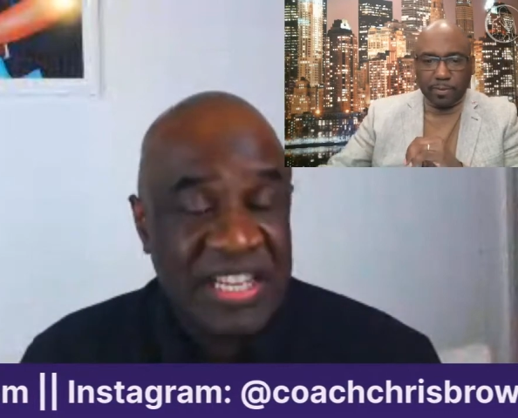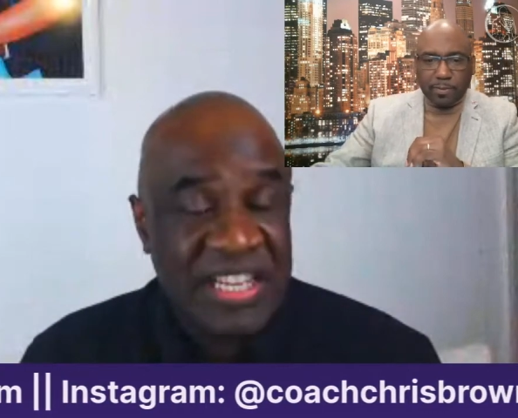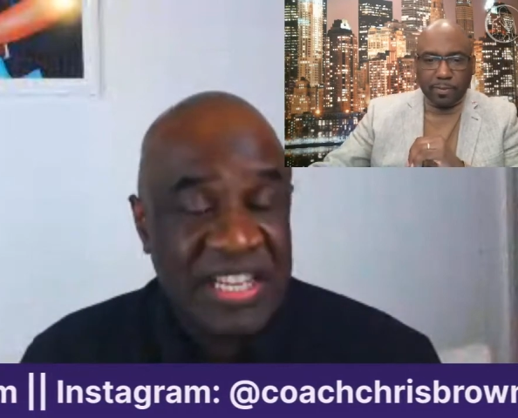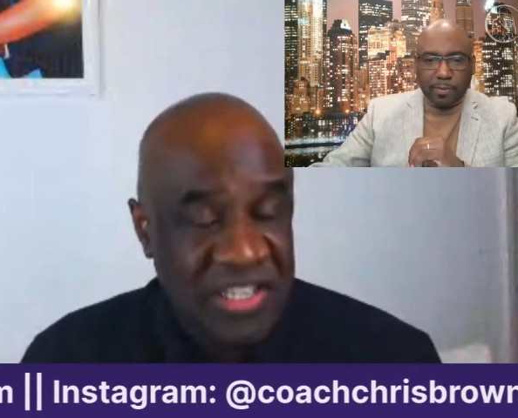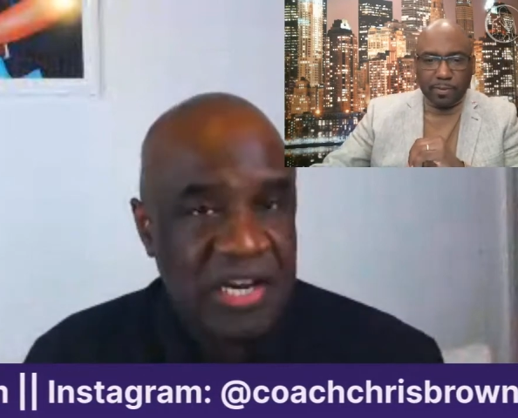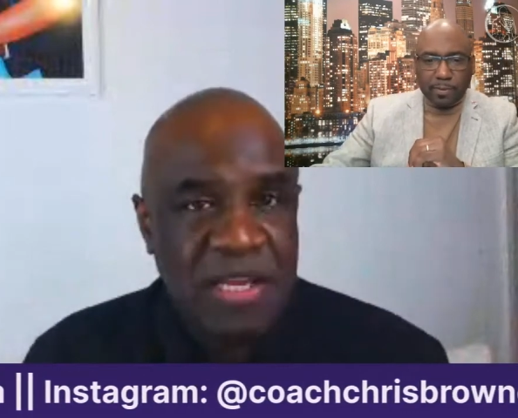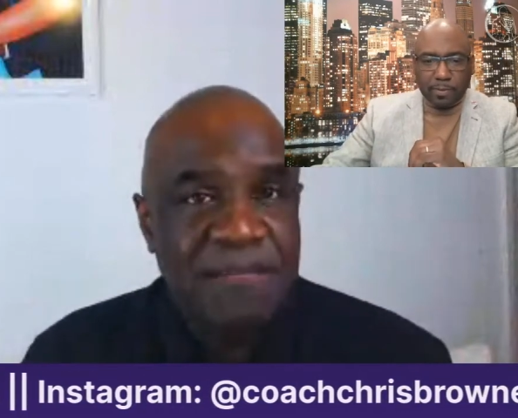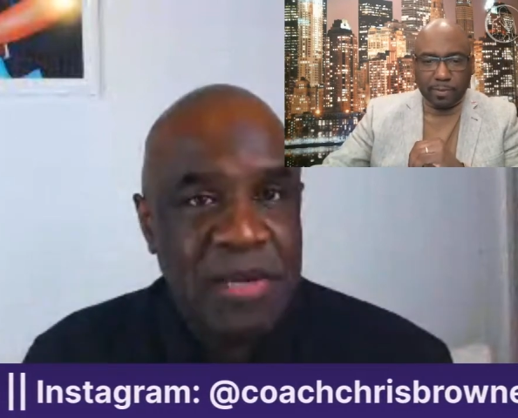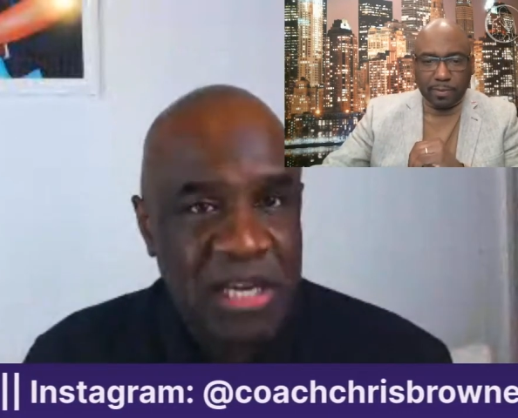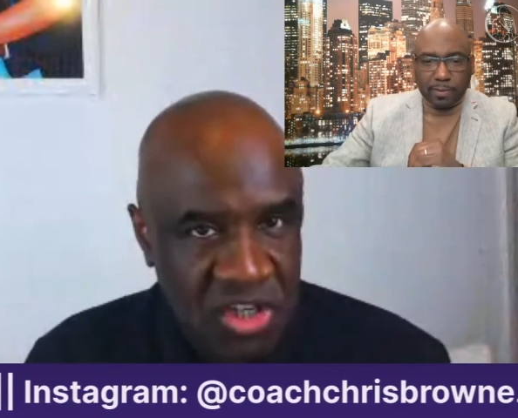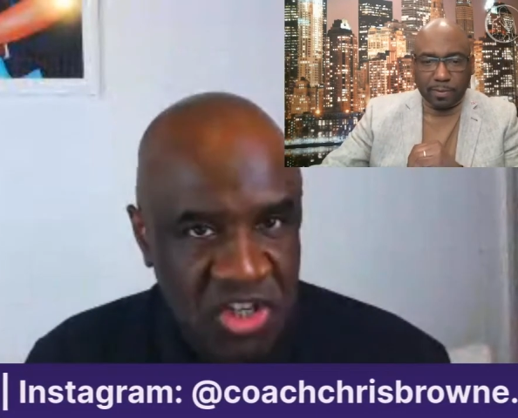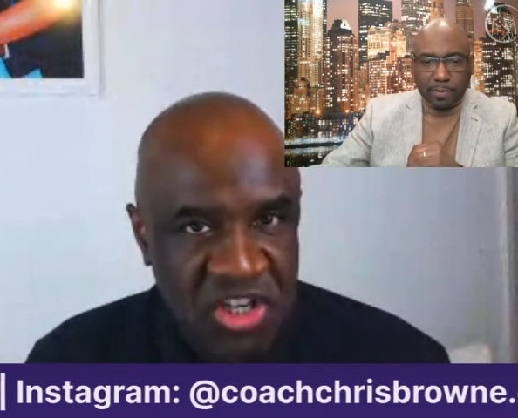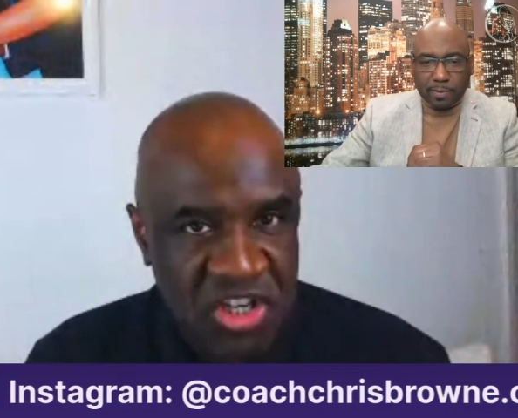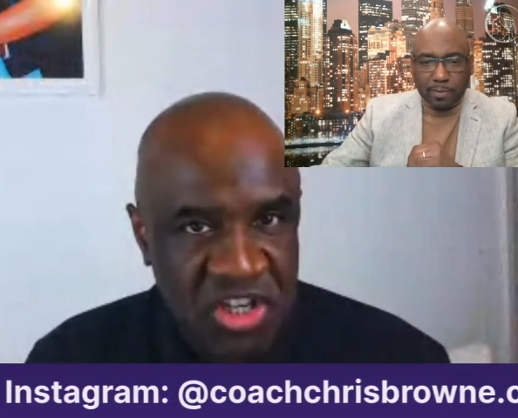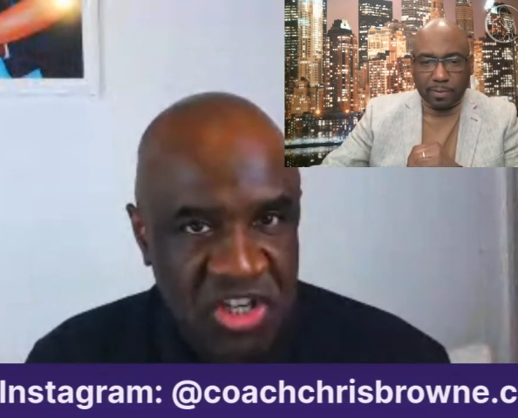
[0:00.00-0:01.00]
Speaker 1: there's going to be
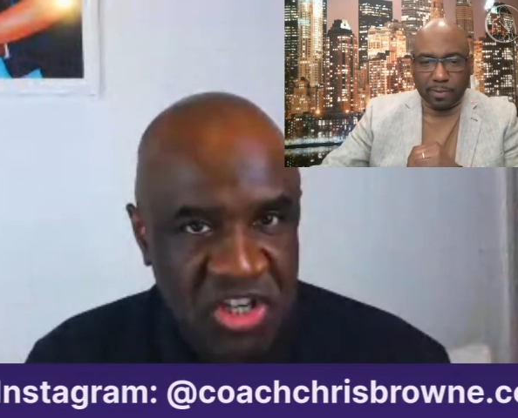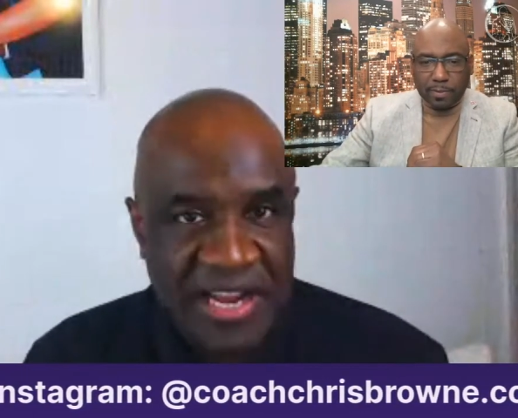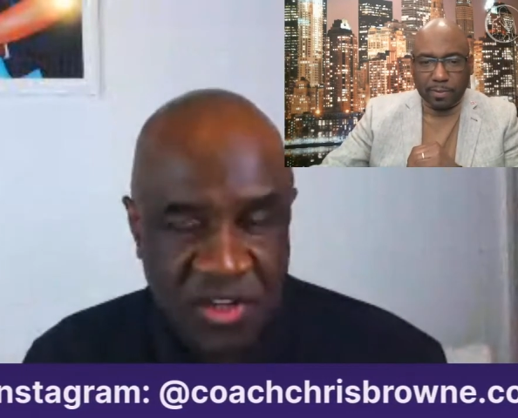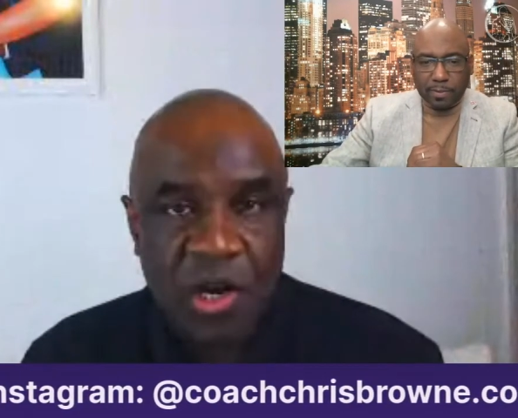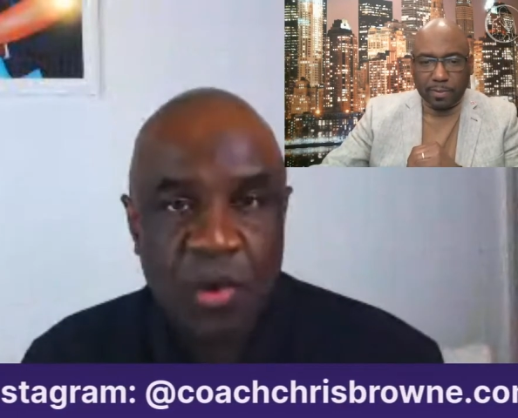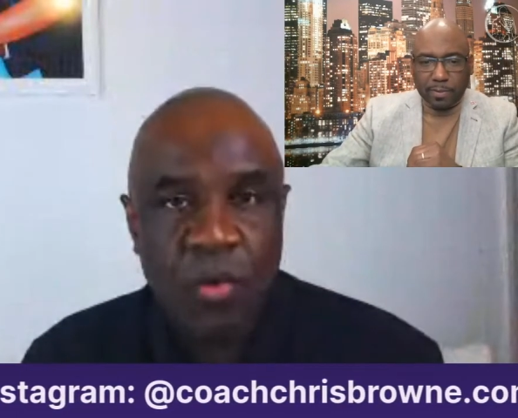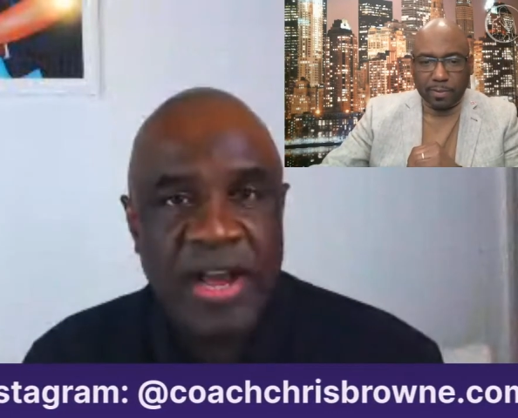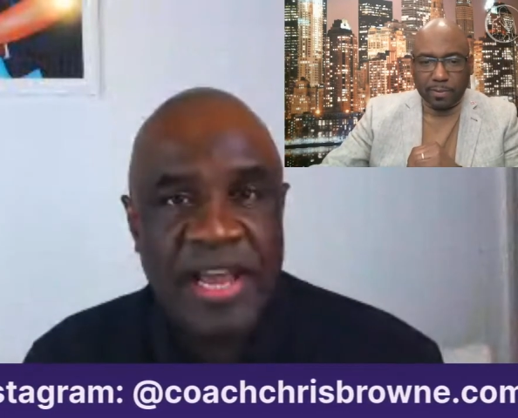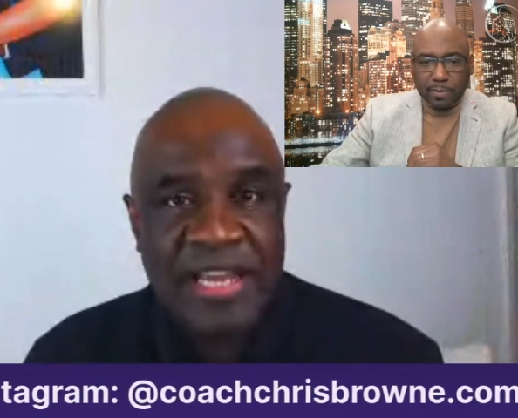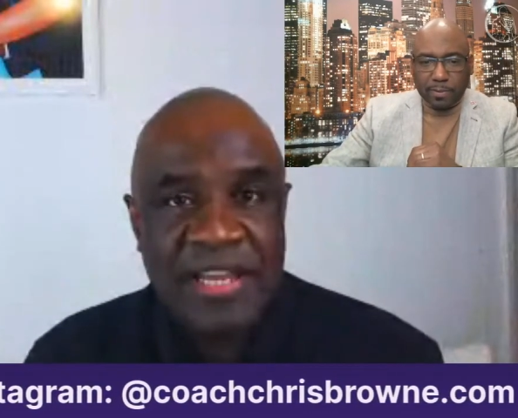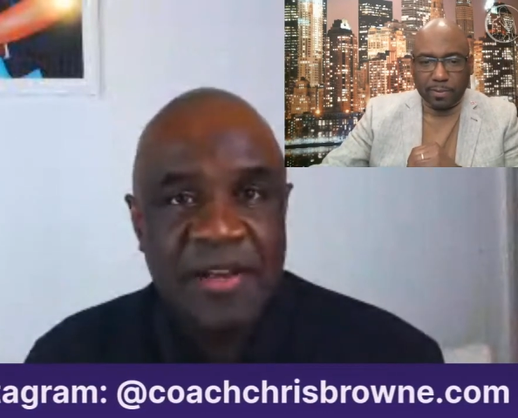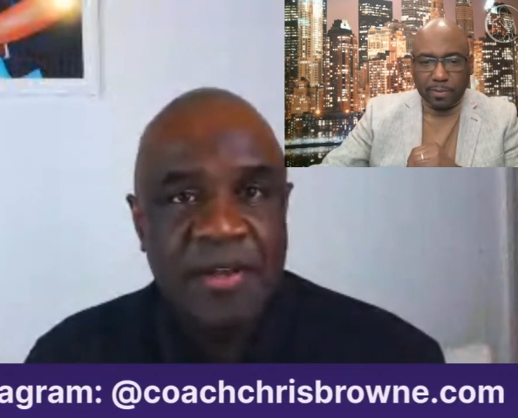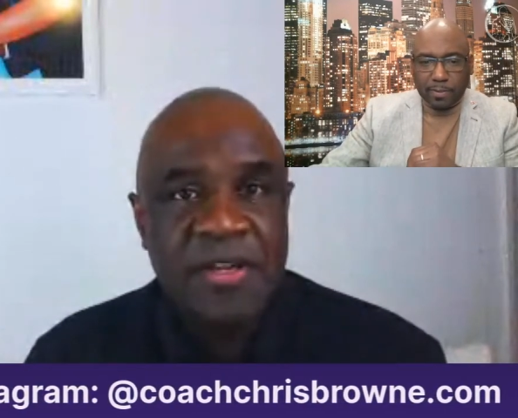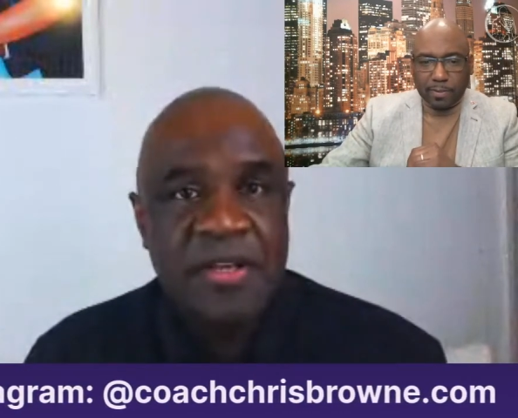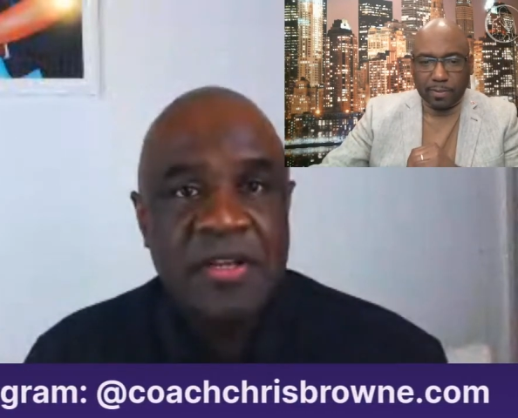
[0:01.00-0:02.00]
a big change in the
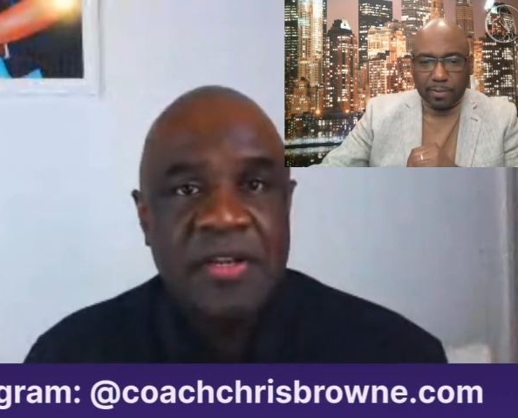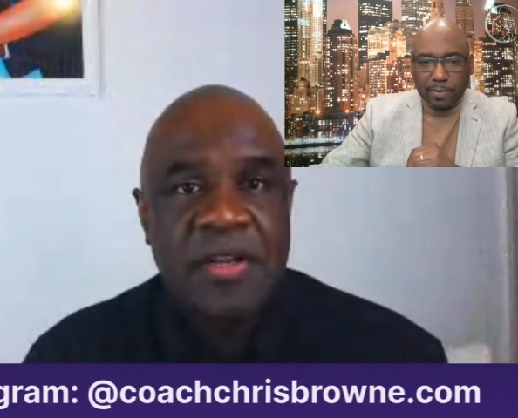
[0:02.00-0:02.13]
way